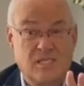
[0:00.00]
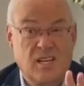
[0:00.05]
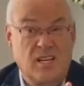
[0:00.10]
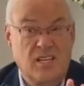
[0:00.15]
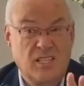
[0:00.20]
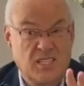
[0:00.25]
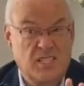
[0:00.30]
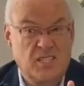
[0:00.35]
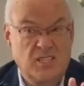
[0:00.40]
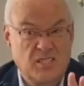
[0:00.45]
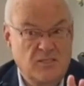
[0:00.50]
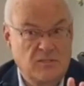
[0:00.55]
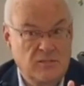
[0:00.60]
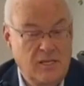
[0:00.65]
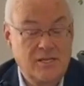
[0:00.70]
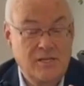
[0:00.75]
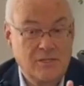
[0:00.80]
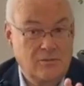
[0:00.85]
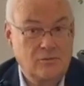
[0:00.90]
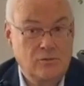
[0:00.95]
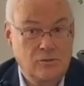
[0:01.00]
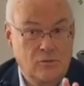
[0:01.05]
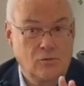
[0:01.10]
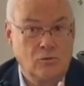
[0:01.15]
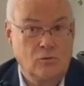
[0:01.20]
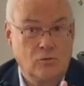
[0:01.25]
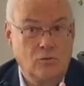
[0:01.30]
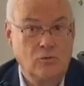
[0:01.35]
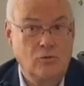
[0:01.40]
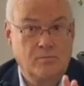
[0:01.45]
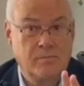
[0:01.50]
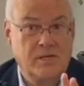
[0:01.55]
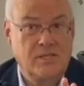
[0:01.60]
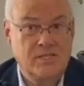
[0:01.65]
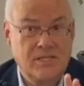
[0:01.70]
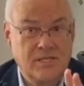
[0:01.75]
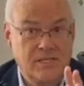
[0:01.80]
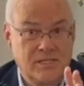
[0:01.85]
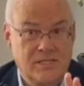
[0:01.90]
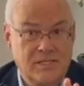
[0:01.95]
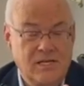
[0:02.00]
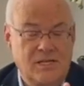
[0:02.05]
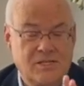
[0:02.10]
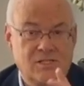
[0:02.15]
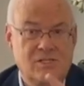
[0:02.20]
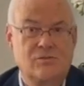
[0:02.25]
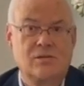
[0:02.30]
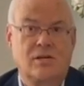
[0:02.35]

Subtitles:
It's a great rule, but it does